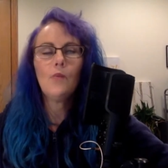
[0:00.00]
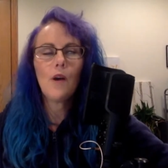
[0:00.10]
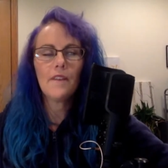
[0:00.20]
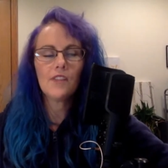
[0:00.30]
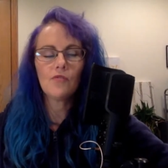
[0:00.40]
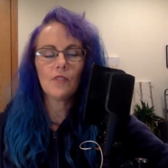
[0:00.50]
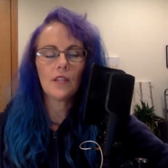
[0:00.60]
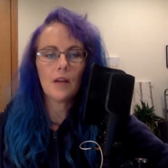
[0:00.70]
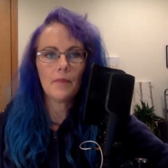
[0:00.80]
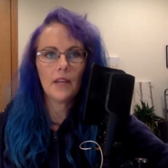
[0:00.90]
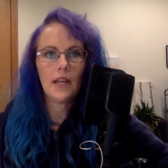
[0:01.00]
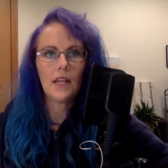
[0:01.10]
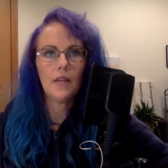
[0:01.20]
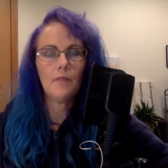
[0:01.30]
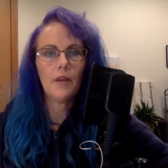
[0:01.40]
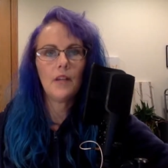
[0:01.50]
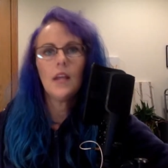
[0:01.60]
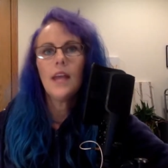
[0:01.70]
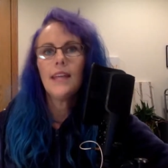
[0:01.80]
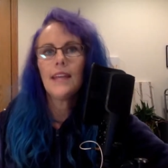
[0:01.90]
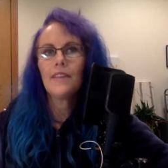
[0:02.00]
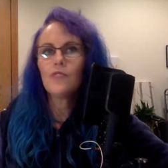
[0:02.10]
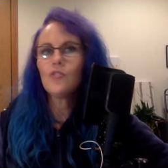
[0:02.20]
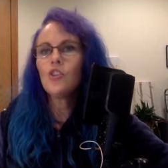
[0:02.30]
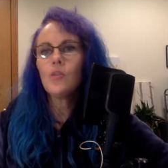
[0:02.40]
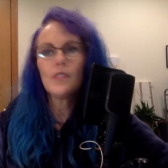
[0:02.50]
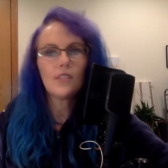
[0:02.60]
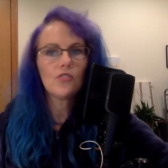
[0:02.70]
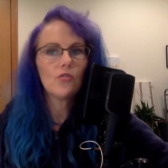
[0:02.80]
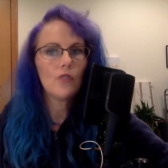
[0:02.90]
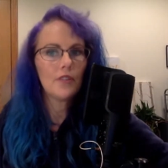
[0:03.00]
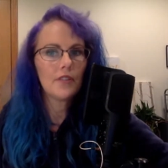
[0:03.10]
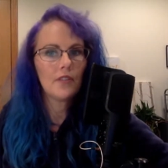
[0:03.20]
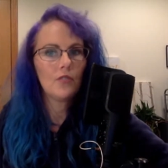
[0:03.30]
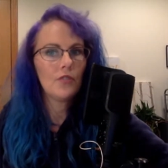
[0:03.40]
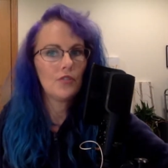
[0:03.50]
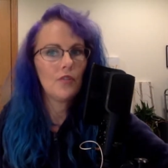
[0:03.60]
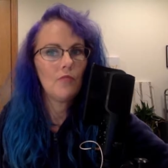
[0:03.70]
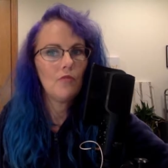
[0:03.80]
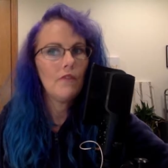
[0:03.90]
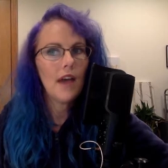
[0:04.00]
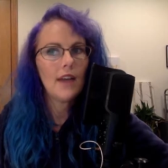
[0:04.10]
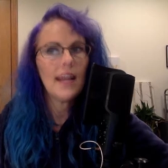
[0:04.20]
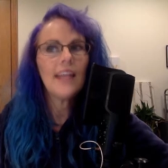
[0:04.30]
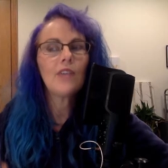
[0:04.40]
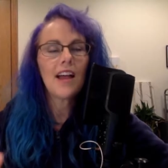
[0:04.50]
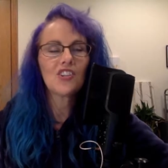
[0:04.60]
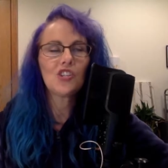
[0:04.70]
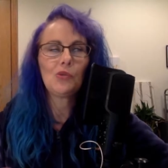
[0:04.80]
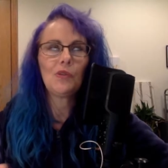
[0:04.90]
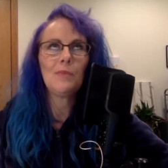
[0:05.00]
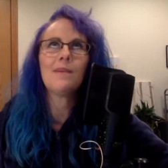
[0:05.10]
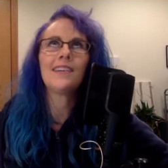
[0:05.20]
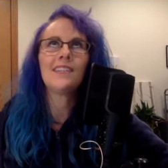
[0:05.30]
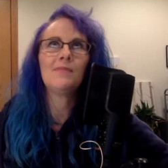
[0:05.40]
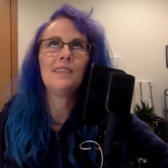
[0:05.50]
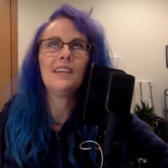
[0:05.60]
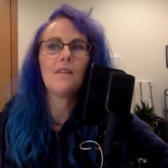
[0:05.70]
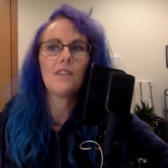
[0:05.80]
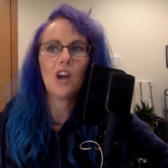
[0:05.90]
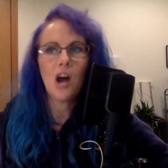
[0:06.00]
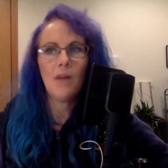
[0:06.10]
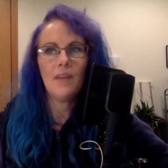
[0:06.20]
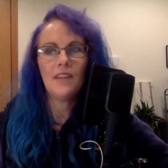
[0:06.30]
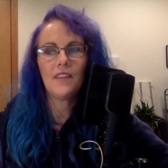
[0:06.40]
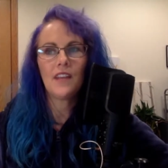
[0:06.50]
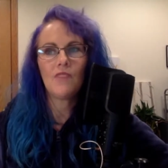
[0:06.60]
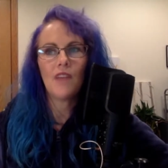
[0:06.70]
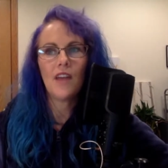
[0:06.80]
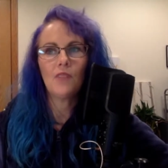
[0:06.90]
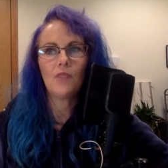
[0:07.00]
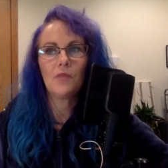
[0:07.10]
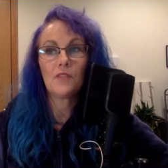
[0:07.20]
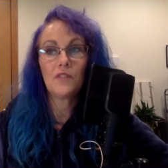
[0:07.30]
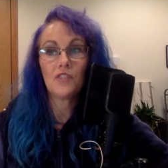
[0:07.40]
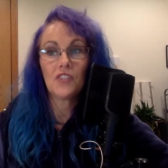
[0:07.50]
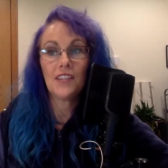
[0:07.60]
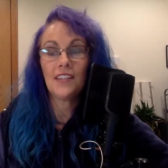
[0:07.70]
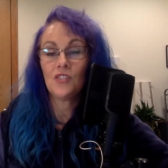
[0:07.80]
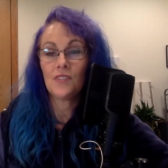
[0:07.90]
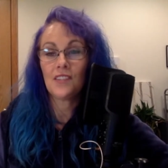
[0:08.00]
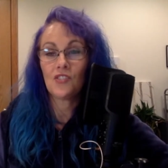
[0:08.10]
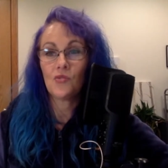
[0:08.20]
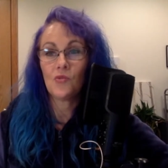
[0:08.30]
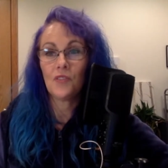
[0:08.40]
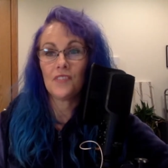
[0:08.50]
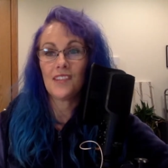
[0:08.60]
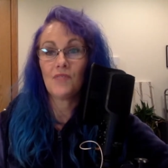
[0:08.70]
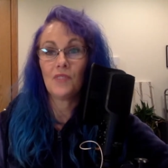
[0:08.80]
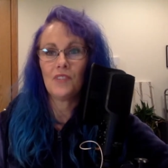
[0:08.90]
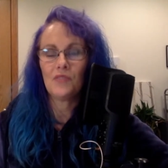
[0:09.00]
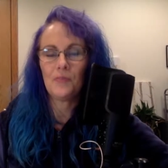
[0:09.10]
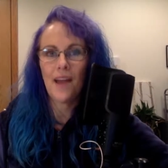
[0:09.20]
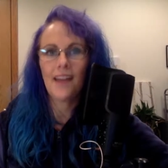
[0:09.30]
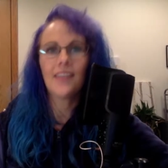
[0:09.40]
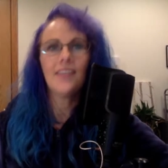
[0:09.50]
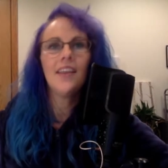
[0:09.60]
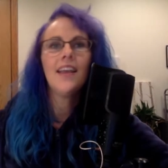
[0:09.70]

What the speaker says: well, this is really complicated, but yeah, there's no essential oils that are going to remove that. And it actually reminds me of a comment that I read when I was first getting into essential oils several years back.